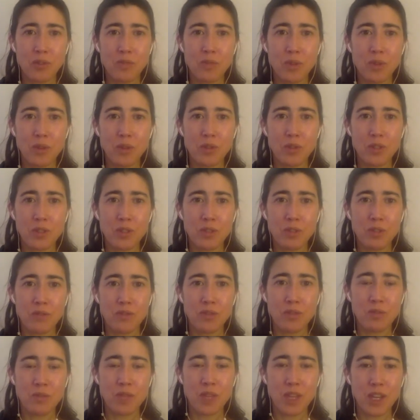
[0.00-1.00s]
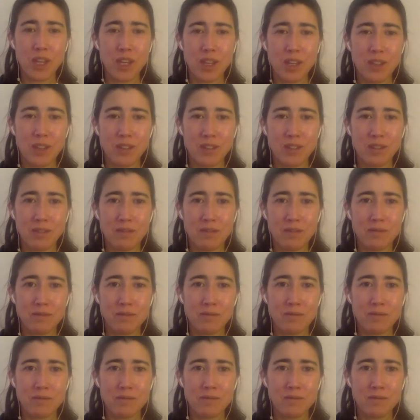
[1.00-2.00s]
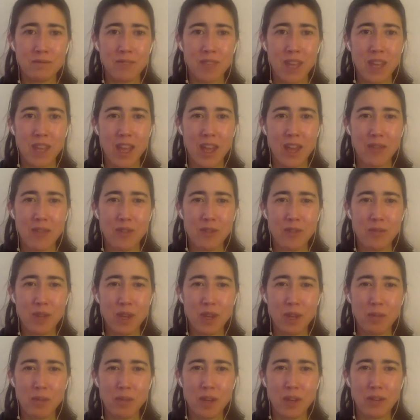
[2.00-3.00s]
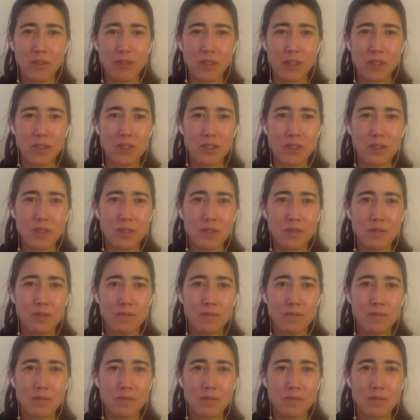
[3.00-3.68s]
motion from the head? Everybody benefits.